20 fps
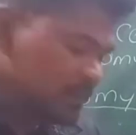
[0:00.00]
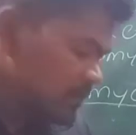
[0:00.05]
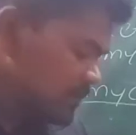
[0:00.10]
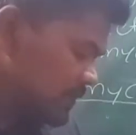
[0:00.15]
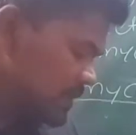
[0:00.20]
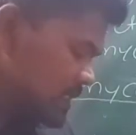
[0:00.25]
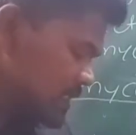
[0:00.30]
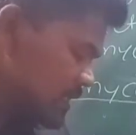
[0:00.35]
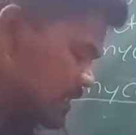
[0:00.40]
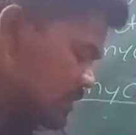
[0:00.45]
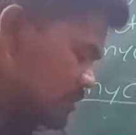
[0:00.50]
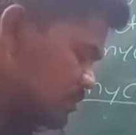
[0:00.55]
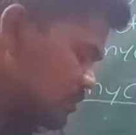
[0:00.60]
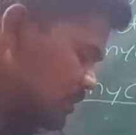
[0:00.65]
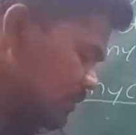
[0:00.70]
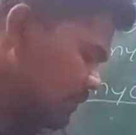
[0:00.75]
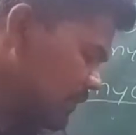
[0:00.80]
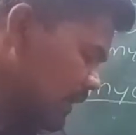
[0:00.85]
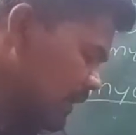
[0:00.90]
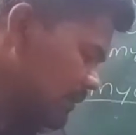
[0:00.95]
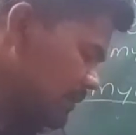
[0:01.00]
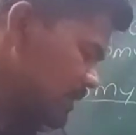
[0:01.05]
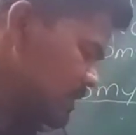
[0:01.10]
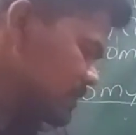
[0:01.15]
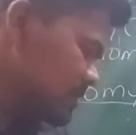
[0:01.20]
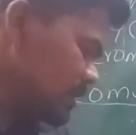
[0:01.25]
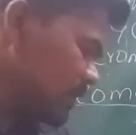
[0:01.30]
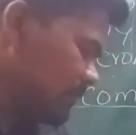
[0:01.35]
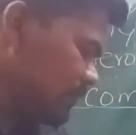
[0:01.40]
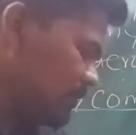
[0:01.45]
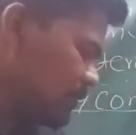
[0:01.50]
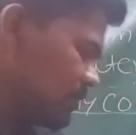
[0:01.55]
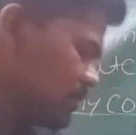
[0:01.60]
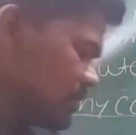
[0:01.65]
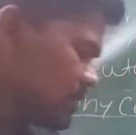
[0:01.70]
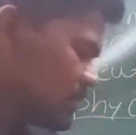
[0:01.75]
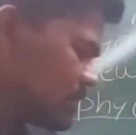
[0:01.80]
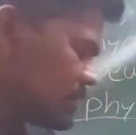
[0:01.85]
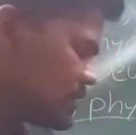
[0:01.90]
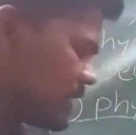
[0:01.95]
which leads to the formation of
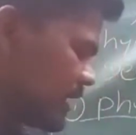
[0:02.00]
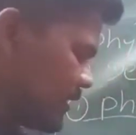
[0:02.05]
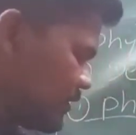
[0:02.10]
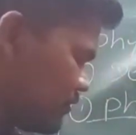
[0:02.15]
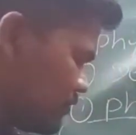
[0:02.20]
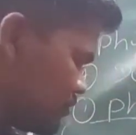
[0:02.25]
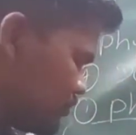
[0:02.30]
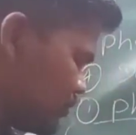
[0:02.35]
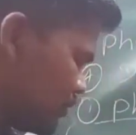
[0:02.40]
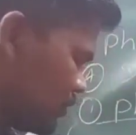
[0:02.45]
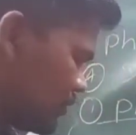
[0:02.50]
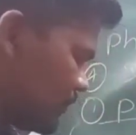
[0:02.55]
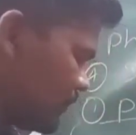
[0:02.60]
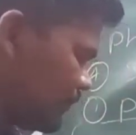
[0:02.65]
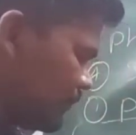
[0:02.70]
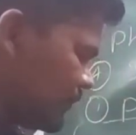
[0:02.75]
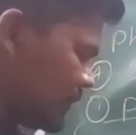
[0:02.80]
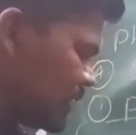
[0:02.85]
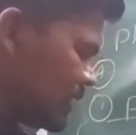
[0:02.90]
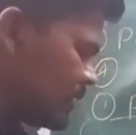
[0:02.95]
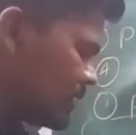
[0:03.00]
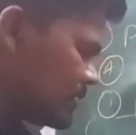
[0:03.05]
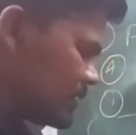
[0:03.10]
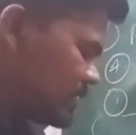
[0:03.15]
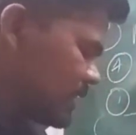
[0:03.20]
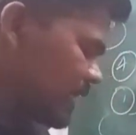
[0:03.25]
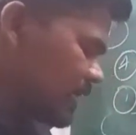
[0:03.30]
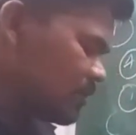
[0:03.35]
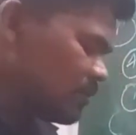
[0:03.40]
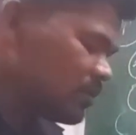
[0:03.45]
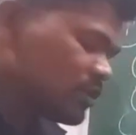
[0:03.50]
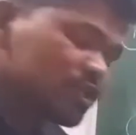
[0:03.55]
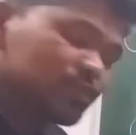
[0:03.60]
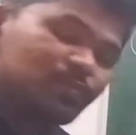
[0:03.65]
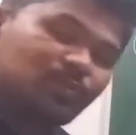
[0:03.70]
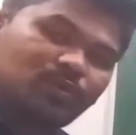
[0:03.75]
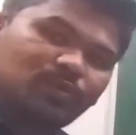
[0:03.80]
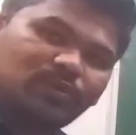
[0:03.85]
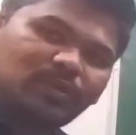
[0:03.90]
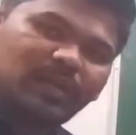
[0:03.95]
zygospore.
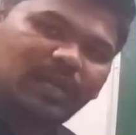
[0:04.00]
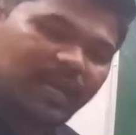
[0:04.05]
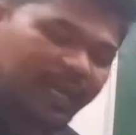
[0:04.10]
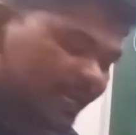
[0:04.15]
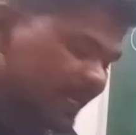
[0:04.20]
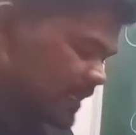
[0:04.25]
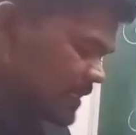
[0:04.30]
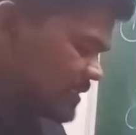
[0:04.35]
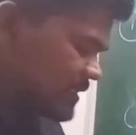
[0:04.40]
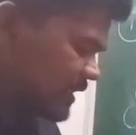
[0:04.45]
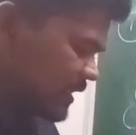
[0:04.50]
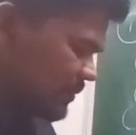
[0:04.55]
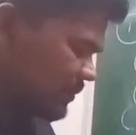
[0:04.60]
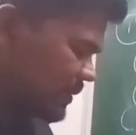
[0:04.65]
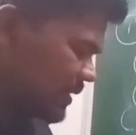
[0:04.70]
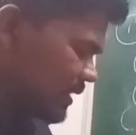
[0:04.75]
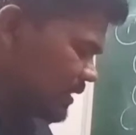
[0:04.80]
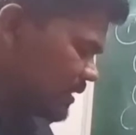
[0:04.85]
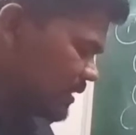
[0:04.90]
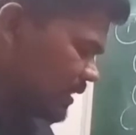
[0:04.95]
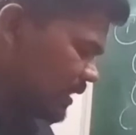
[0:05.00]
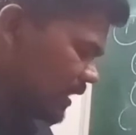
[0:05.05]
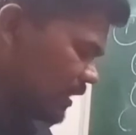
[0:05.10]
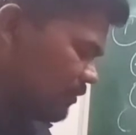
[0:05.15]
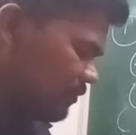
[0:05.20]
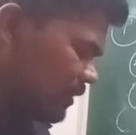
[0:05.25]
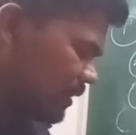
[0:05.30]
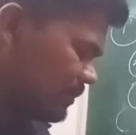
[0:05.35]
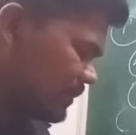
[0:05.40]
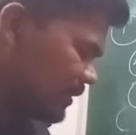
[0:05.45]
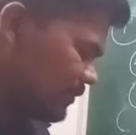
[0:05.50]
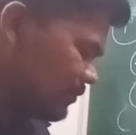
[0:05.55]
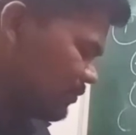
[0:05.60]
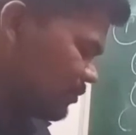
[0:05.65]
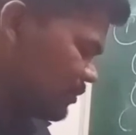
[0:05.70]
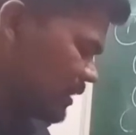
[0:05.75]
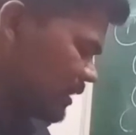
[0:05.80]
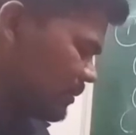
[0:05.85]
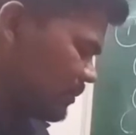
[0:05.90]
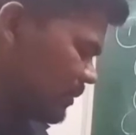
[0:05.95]
Zygospore again germinate and form the
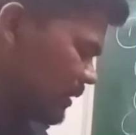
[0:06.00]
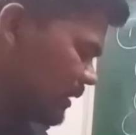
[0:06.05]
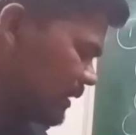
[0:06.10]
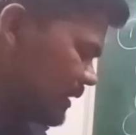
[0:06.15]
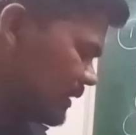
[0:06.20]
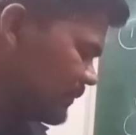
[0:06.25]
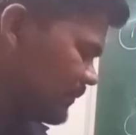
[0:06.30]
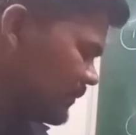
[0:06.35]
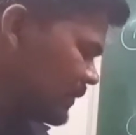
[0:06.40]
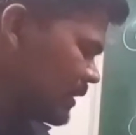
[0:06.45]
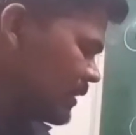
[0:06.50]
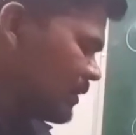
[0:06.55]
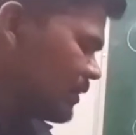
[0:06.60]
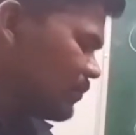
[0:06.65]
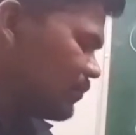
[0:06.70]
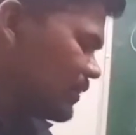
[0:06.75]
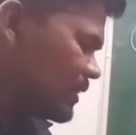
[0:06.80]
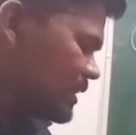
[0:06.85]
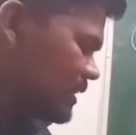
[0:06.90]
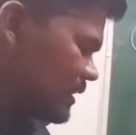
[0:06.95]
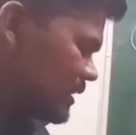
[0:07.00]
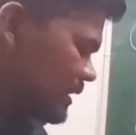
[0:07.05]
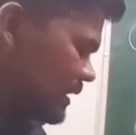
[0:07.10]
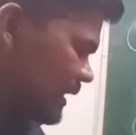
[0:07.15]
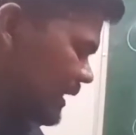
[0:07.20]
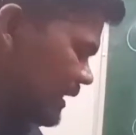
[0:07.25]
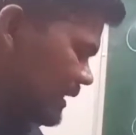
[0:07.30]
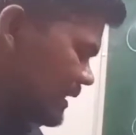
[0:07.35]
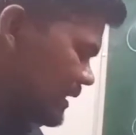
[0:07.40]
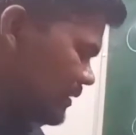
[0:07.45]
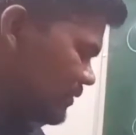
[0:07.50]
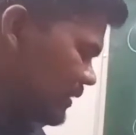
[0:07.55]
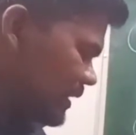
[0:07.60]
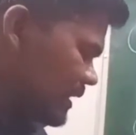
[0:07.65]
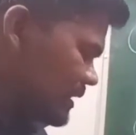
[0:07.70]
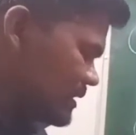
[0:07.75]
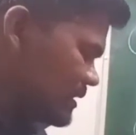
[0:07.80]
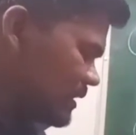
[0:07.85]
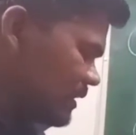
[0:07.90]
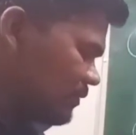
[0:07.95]
fruiting body. Within it we
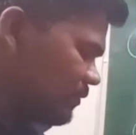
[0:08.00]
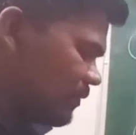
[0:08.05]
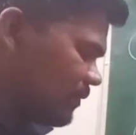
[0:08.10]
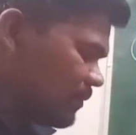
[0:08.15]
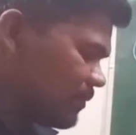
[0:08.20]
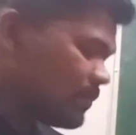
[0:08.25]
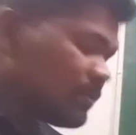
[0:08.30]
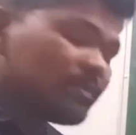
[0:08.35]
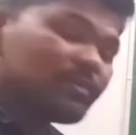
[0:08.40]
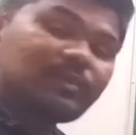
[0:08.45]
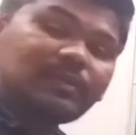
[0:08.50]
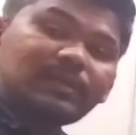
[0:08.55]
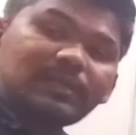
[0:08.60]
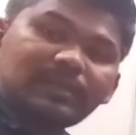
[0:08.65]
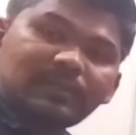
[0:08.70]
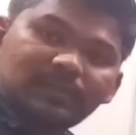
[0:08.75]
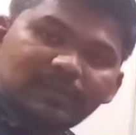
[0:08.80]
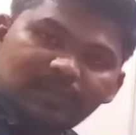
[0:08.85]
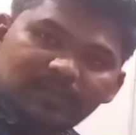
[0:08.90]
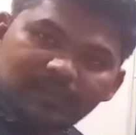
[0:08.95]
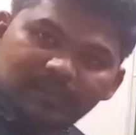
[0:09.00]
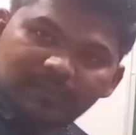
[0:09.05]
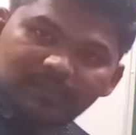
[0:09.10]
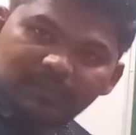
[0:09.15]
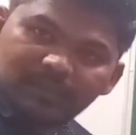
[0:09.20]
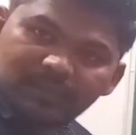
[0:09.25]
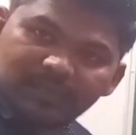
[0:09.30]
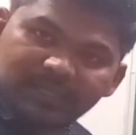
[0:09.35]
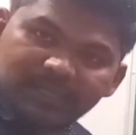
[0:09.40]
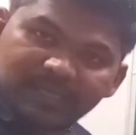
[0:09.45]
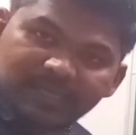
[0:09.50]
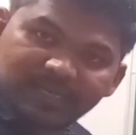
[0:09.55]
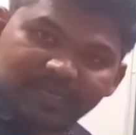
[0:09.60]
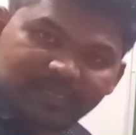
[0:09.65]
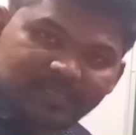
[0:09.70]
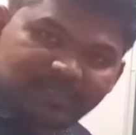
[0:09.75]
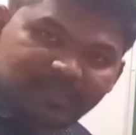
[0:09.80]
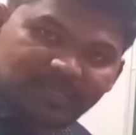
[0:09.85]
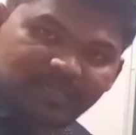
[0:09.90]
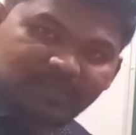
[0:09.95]
can see the
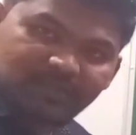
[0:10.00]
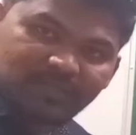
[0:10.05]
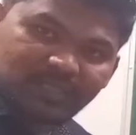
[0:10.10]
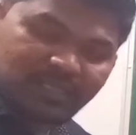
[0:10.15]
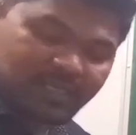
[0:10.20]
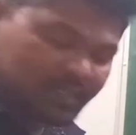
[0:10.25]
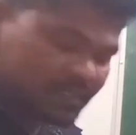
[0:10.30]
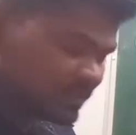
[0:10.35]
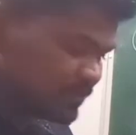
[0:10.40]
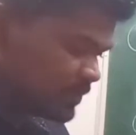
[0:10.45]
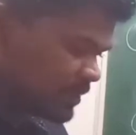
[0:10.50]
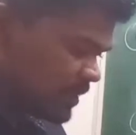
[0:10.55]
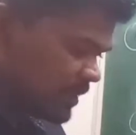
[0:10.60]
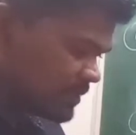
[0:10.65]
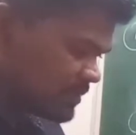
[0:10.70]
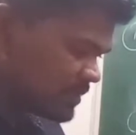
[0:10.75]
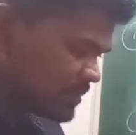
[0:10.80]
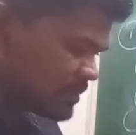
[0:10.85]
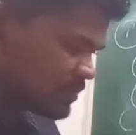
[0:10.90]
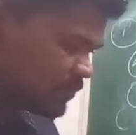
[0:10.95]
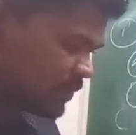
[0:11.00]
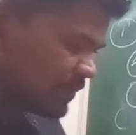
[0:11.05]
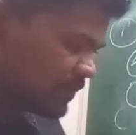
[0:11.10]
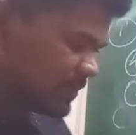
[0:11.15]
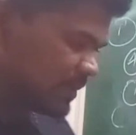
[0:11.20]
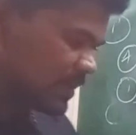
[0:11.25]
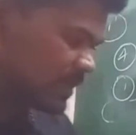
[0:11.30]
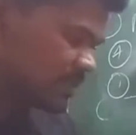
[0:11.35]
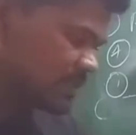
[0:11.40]
reduction division, that is meiosis. Why? Because